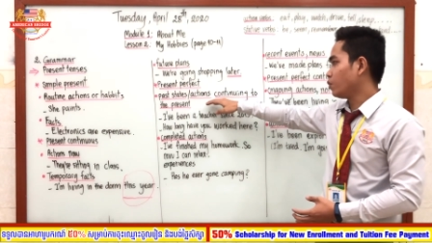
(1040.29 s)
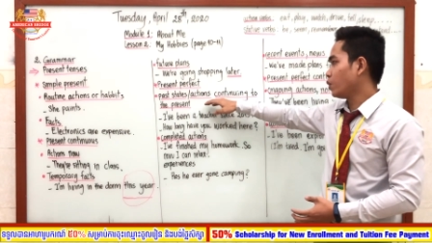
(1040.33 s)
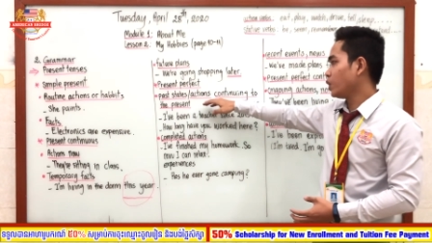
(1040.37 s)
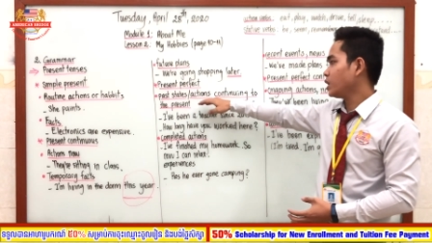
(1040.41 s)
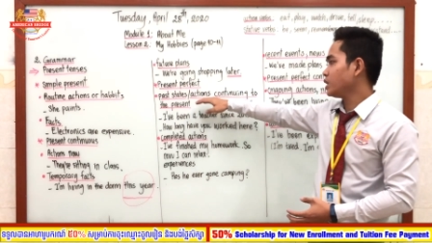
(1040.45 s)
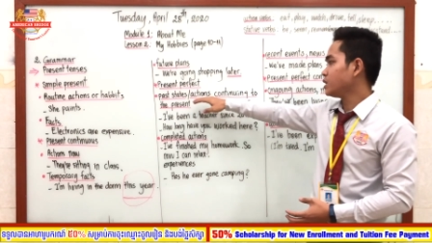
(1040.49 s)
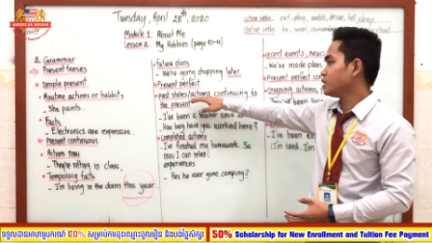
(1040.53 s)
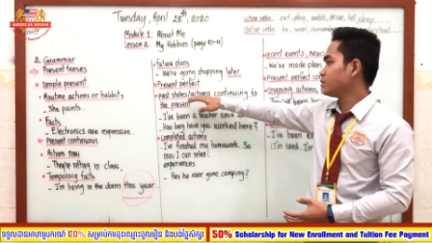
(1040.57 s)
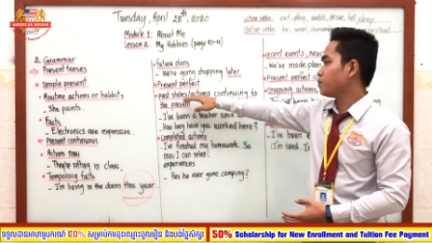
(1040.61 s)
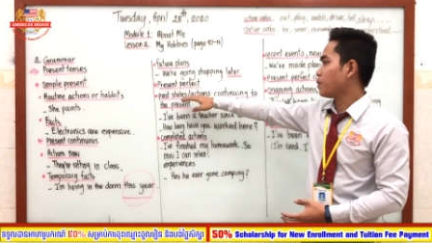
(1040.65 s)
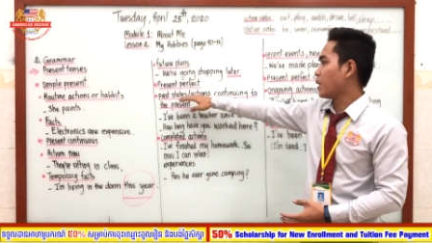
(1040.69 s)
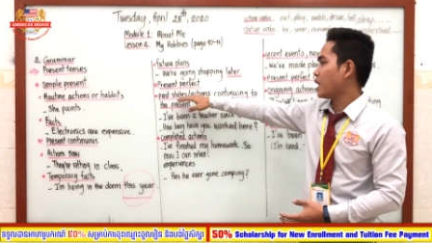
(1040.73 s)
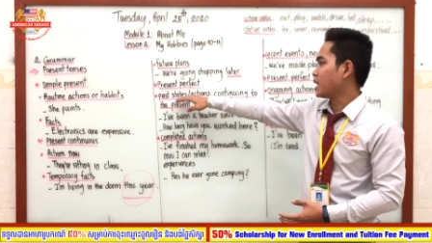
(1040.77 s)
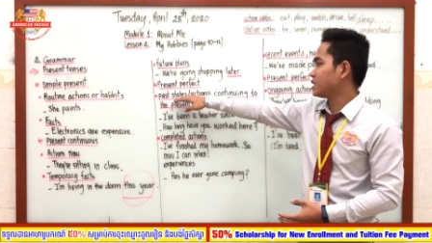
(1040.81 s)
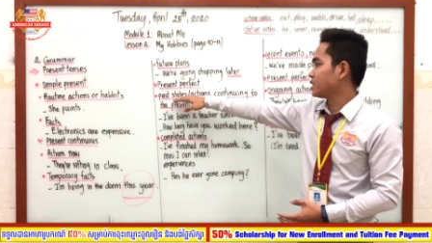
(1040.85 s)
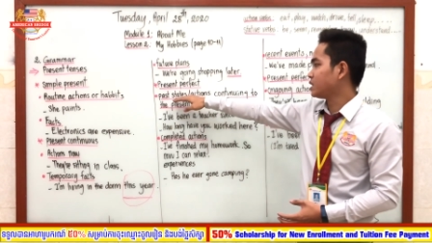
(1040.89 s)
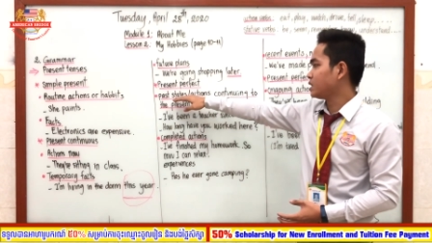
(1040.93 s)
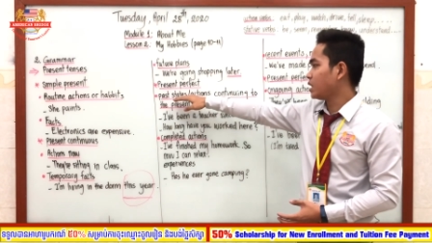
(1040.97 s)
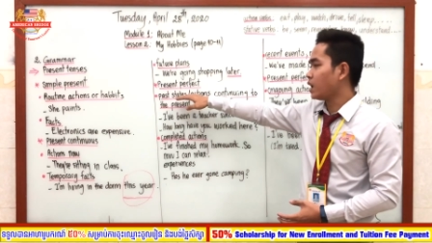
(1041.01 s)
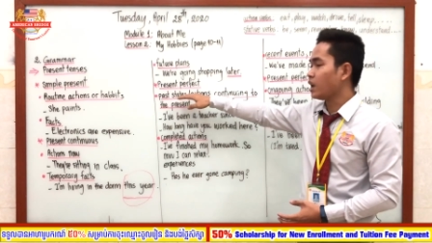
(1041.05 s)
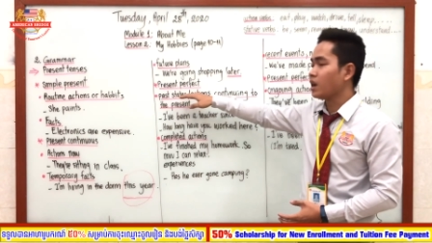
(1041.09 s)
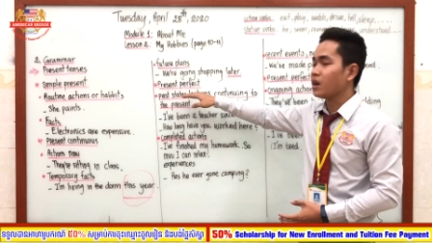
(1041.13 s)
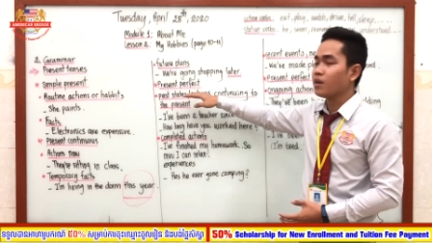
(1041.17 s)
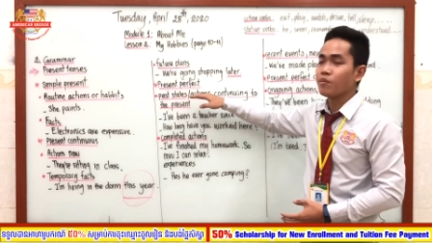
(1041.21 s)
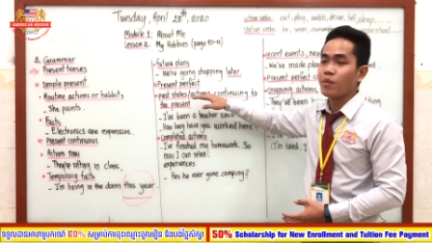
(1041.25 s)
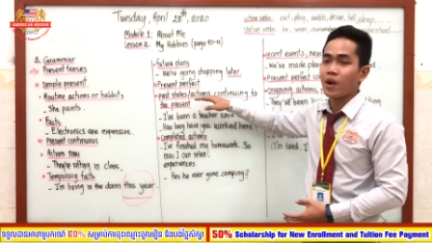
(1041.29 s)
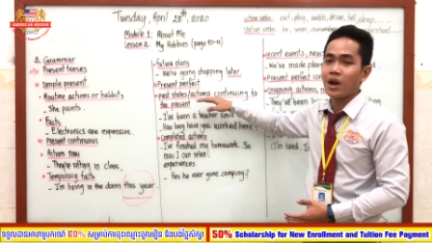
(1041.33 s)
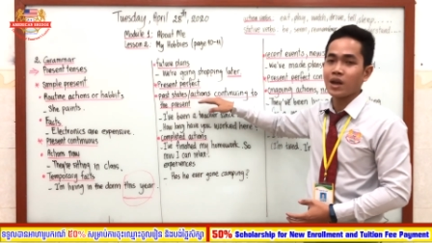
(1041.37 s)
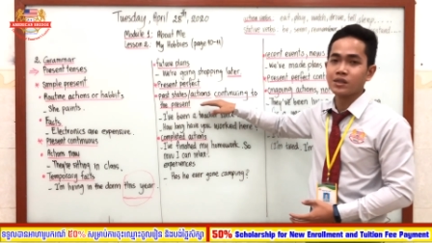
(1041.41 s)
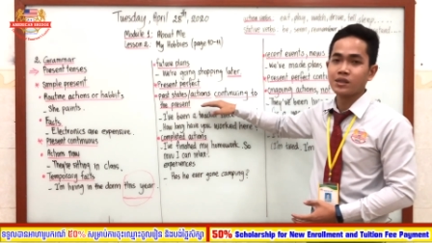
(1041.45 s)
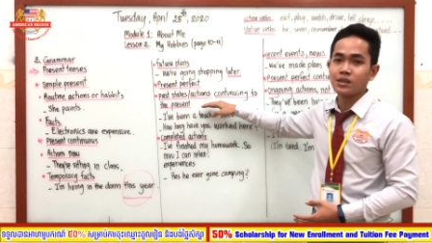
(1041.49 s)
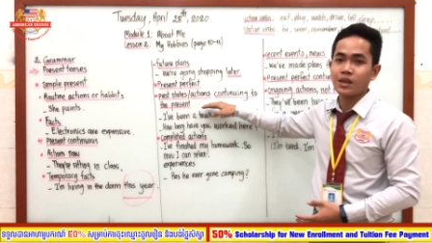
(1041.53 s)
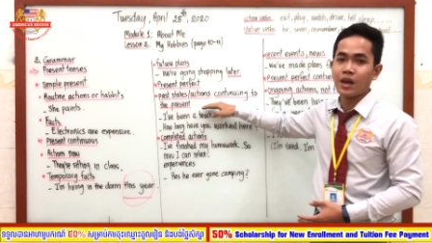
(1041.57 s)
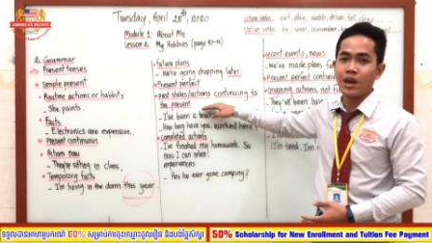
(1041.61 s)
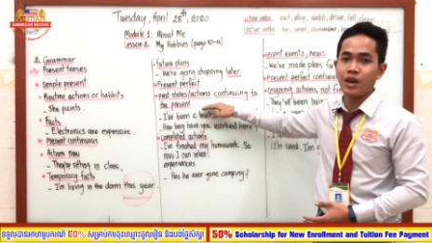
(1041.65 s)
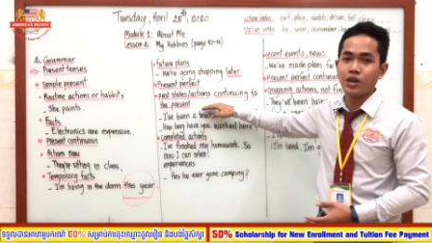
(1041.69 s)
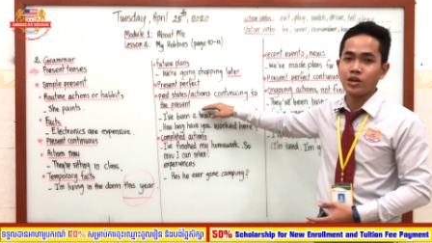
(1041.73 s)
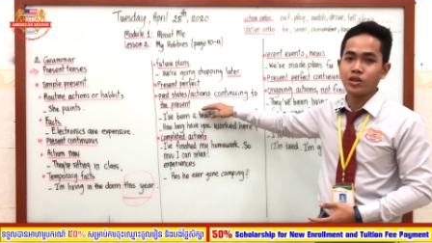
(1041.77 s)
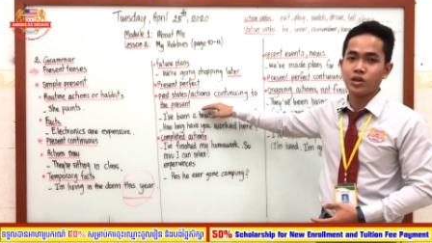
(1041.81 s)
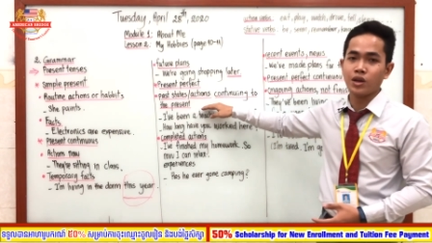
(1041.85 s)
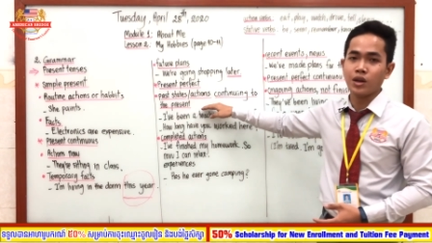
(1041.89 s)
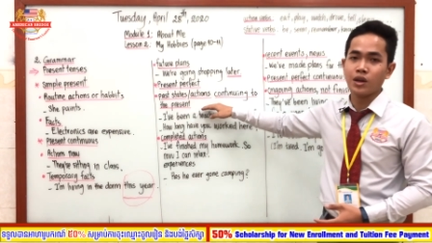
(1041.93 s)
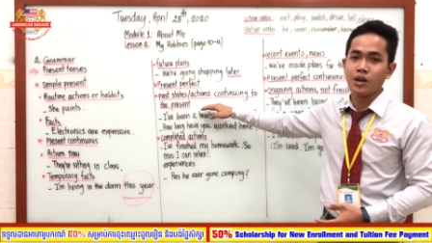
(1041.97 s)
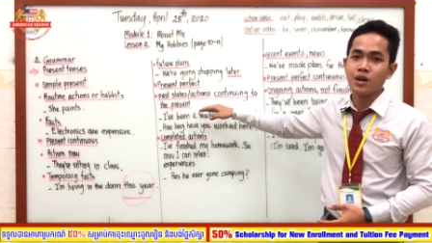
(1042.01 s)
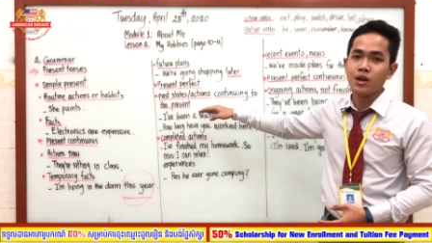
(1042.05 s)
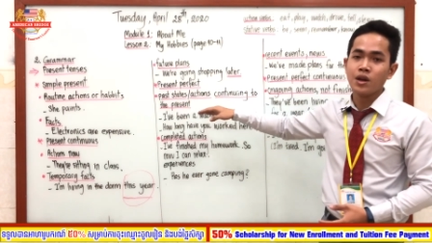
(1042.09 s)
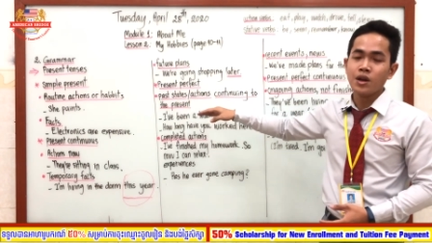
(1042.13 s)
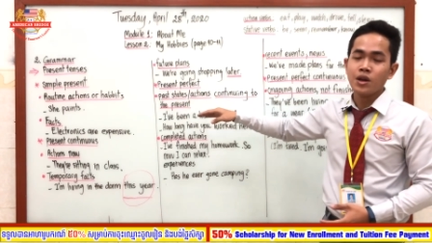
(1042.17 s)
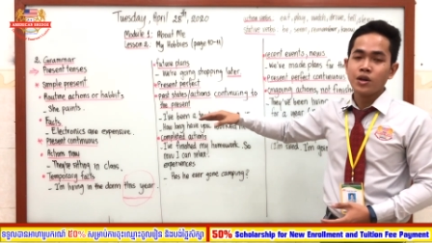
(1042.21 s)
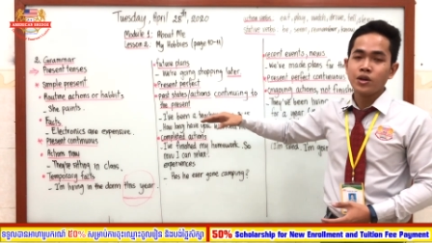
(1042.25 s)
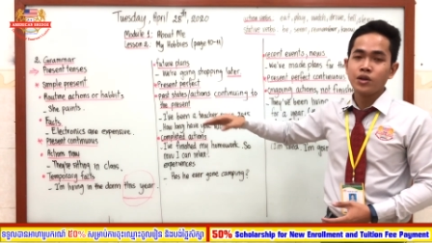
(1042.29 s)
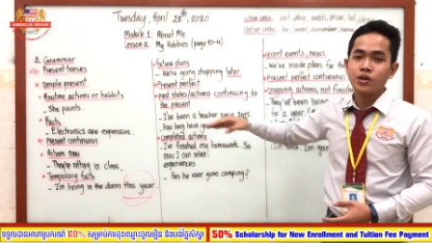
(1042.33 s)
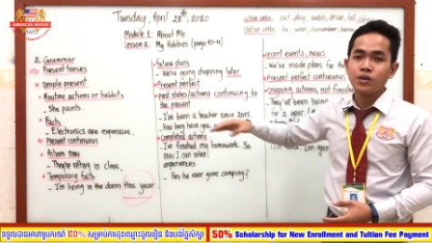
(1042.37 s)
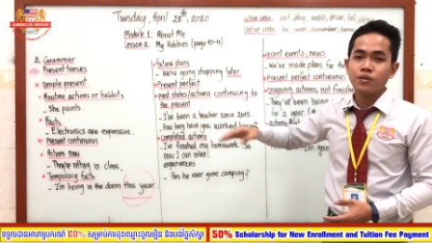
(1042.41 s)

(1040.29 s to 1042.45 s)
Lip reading: What is past state and past action?